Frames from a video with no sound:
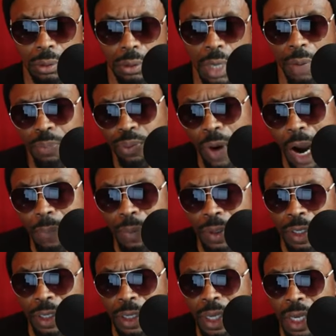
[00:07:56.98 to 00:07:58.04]
a
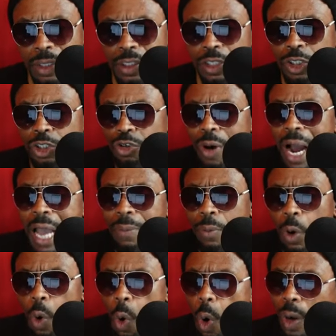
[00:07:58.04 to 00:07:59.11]
property described
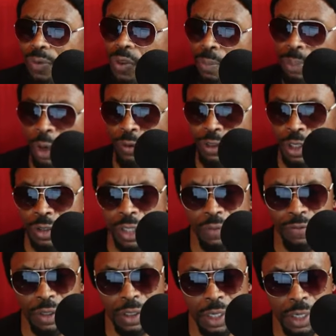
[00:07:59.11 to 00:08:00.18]
on the birth
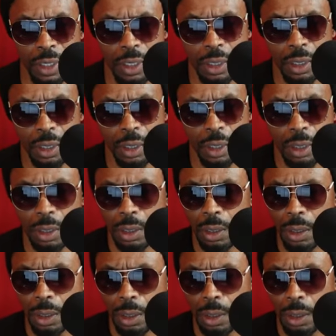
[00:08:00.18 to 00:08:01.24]
certificate,
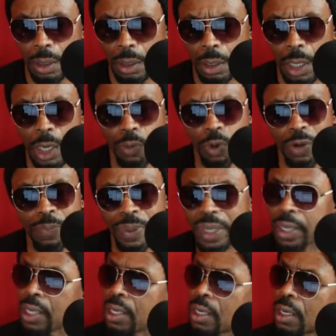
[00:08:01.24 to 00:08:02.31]
would
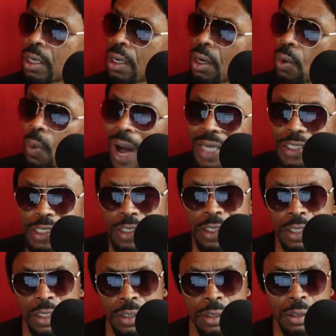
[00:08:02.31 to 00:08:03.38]
be
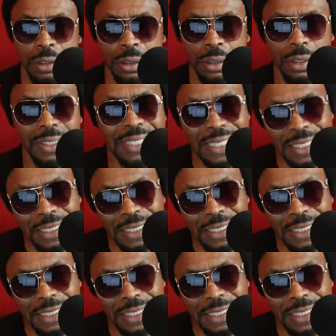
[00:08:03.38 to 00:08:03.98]
Washington, D